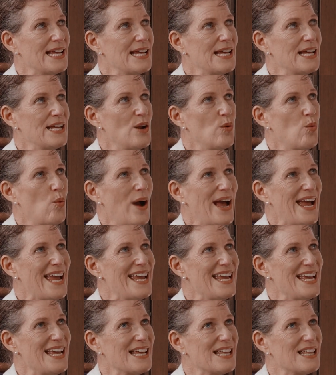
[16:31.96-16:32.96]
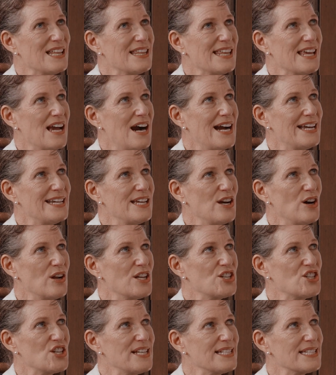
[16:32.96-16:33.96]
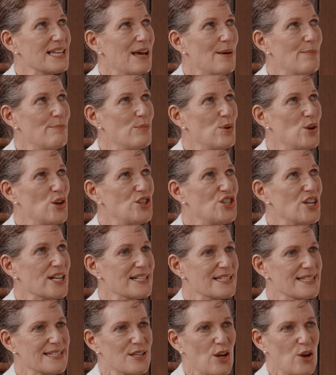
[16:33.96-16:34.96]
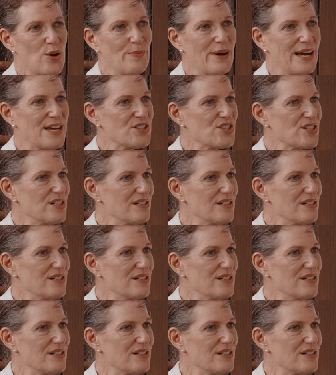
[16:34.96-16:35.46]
in a way, the ideologies are merging so much